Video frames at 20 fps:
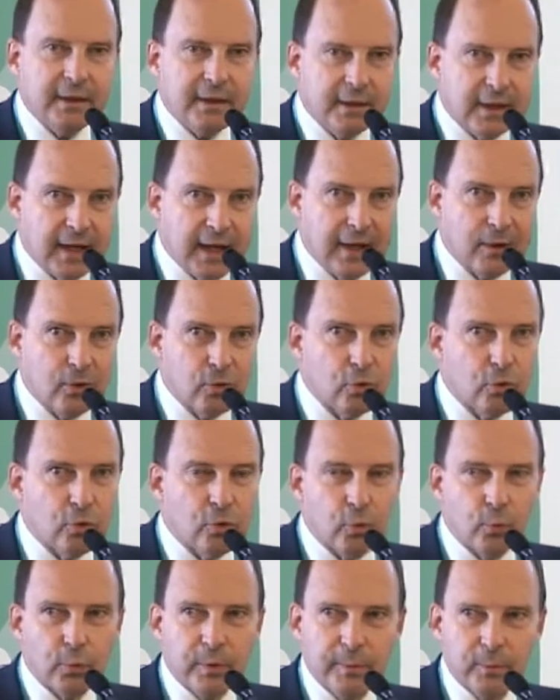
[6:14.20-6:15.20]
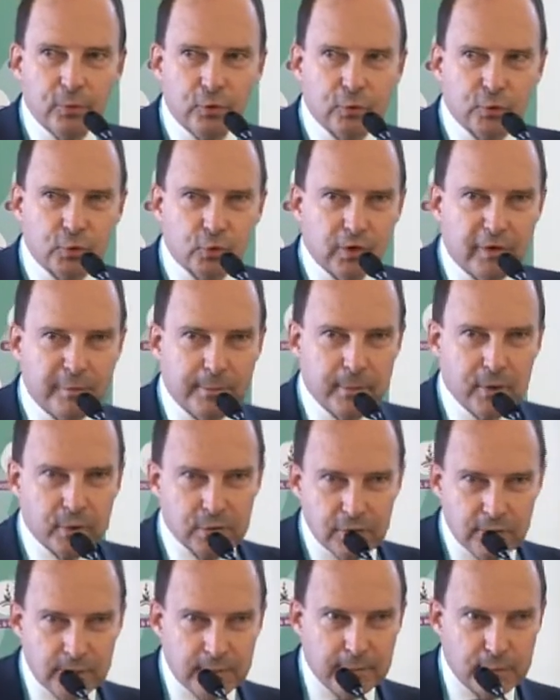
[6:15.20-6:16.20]
Now we move to a
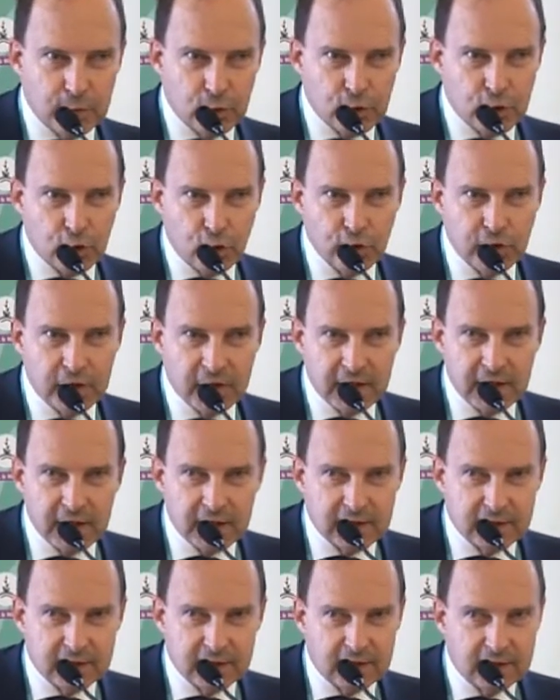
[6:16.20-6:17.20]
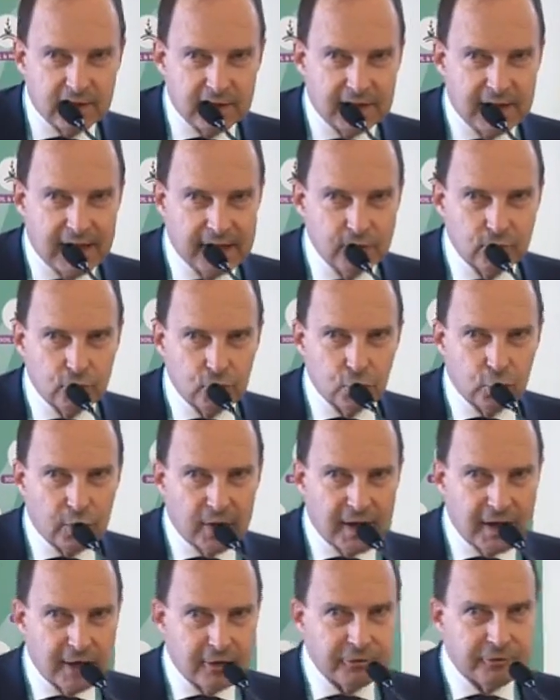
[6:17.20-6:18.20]
more concrete,
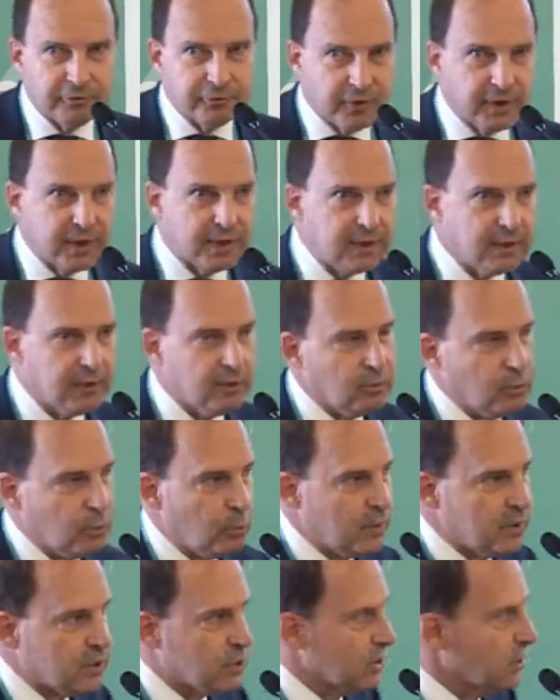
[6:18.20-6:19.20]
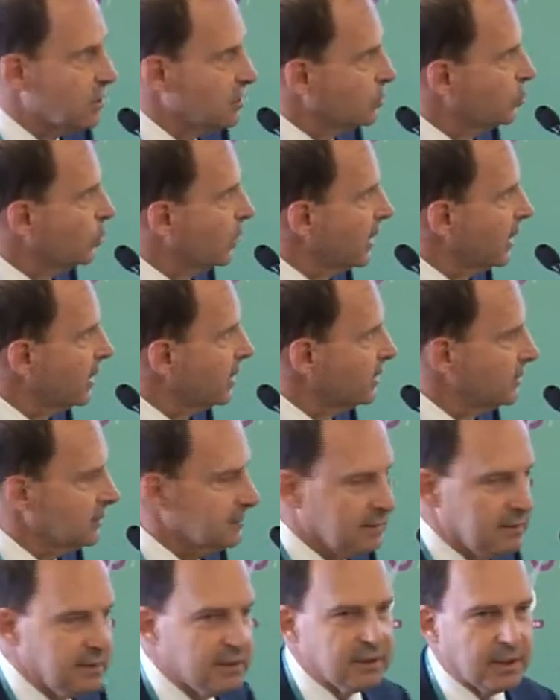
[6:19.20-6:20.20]
down-to-earth thing, which is where
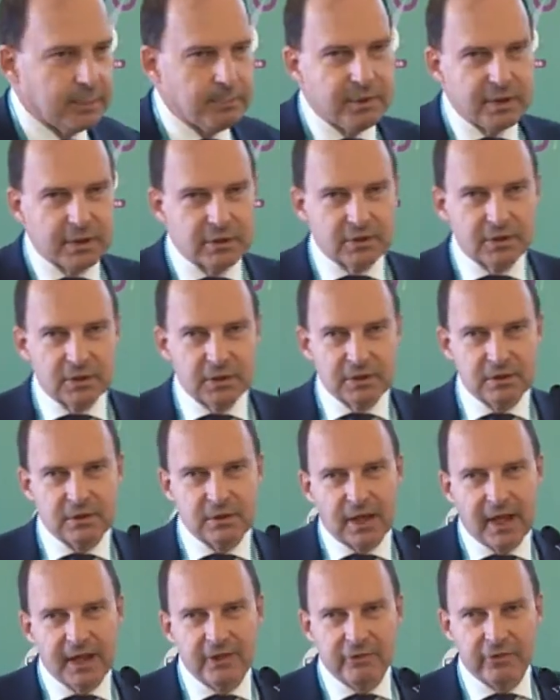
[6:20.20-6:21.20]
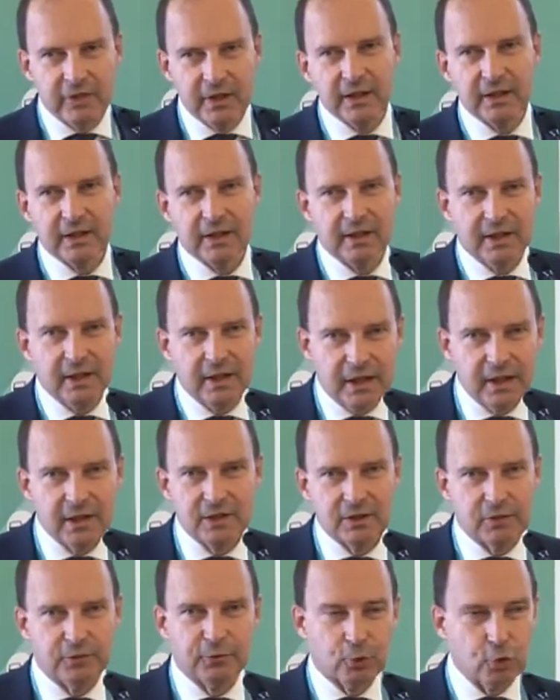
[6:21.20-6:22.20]
the business, I think,
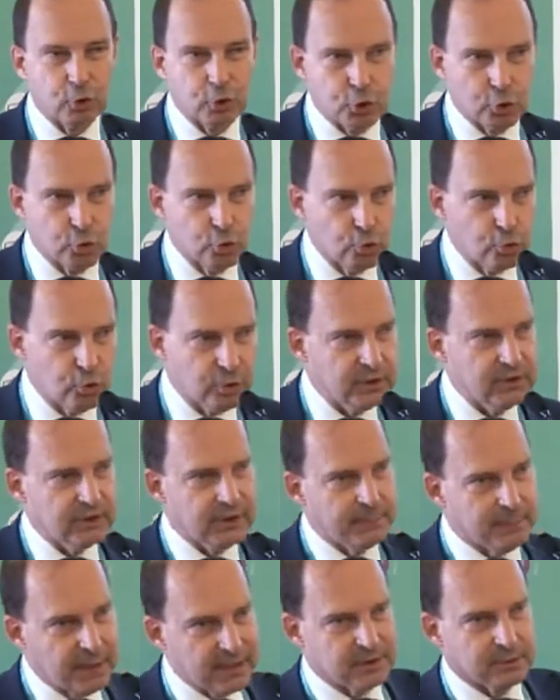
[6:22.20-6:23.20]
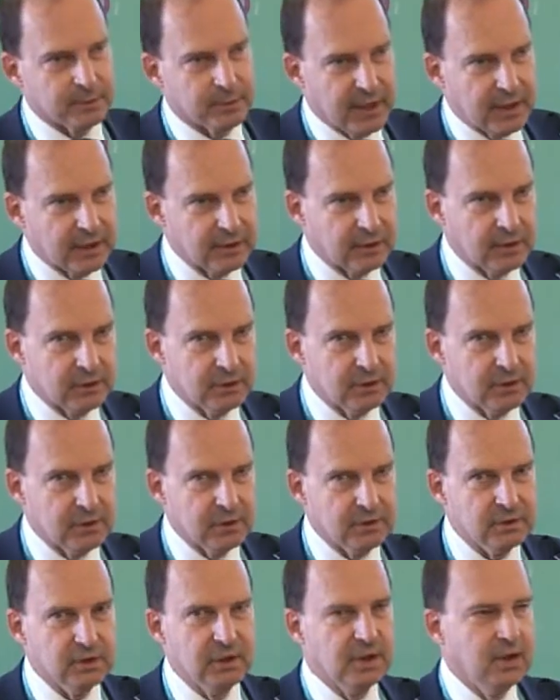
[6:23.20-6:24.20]
is for sure, the mass market
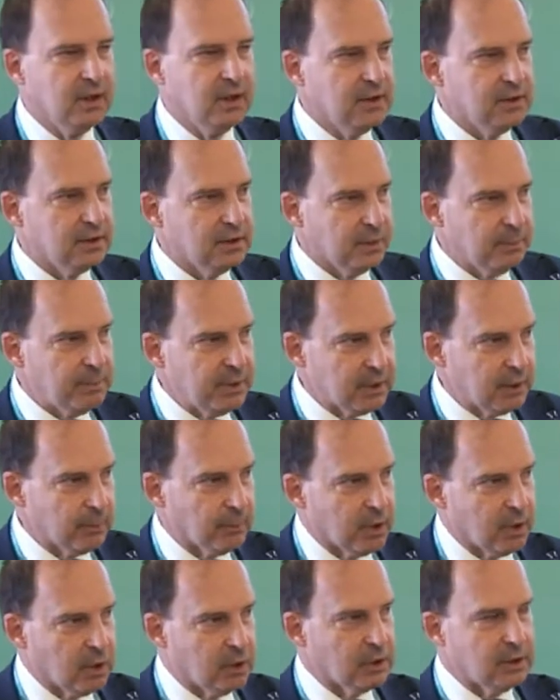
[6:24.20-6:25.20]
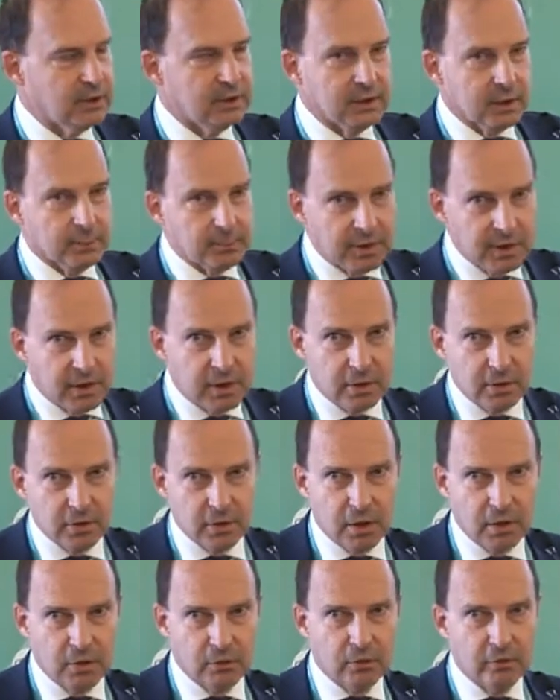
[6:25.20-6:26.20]
is, the big money, the big
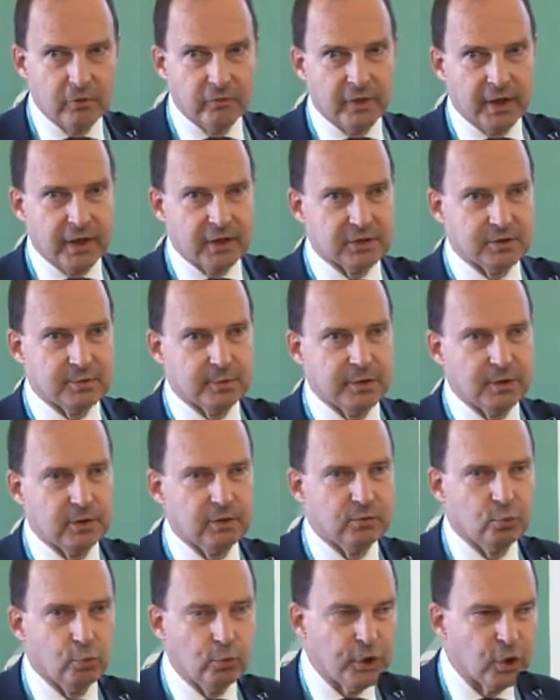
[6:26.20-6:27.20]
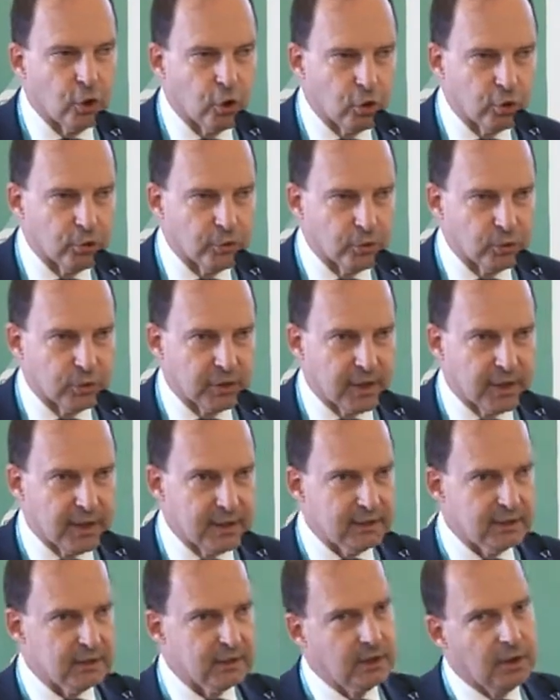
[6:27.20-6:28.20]
return on investment. We all know
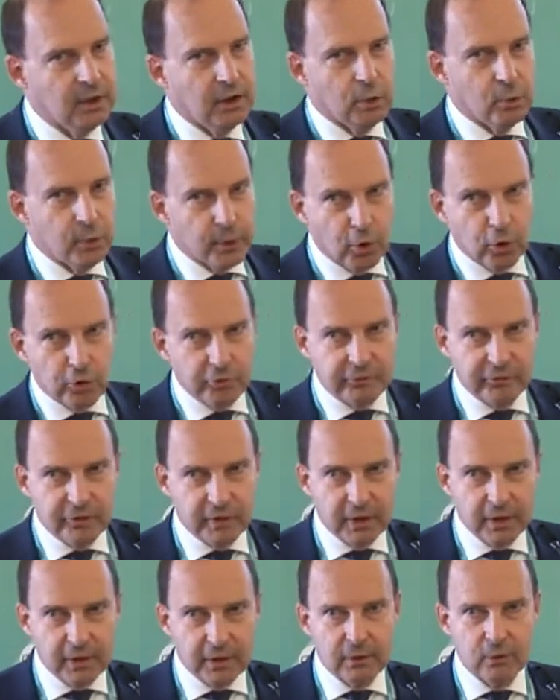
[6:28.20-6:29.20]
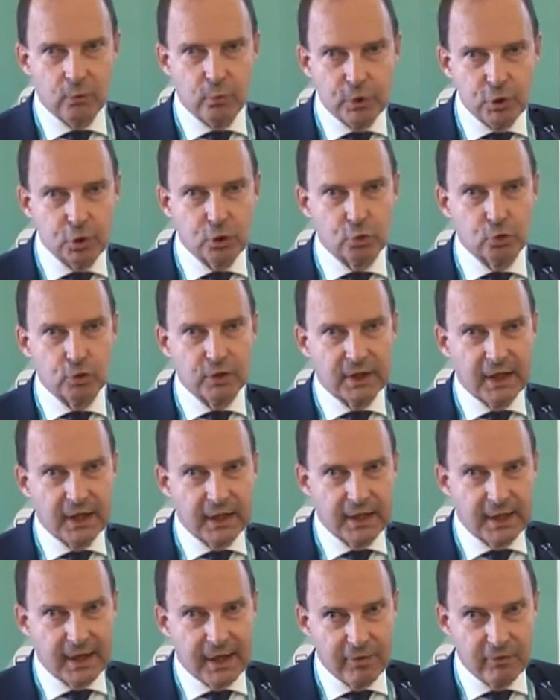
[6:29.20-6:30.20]
that. We all think we should
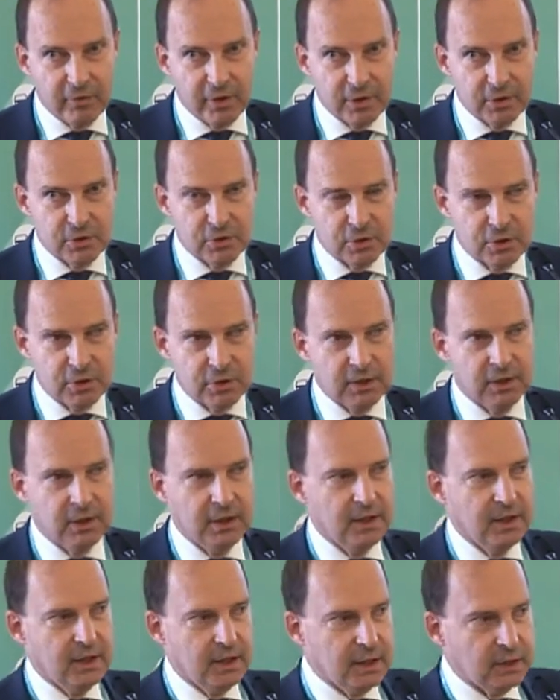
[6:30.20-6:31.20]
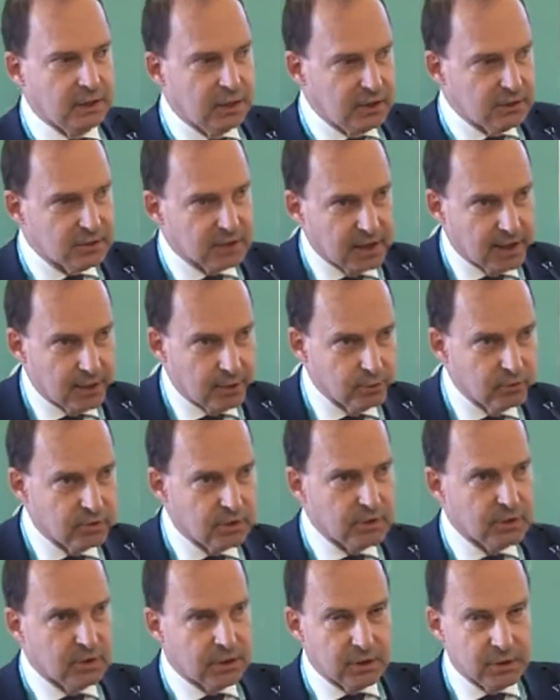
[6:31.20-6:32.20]
really leverage it in this
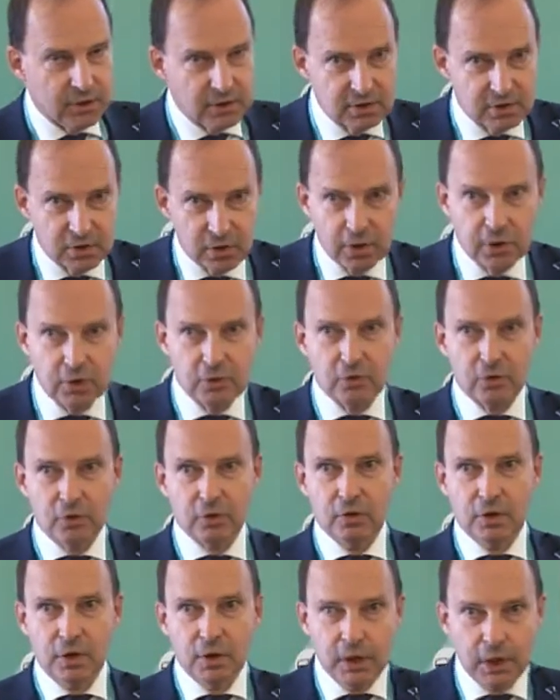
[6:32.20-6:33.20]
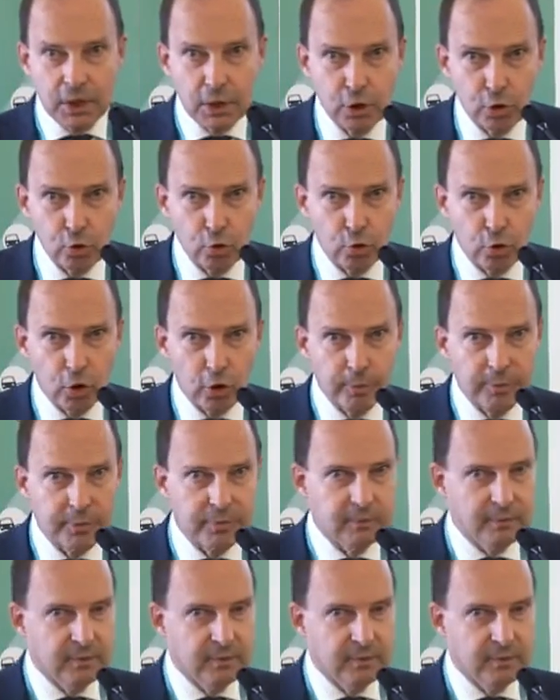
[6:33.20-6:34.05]
country, in this region, in Europe.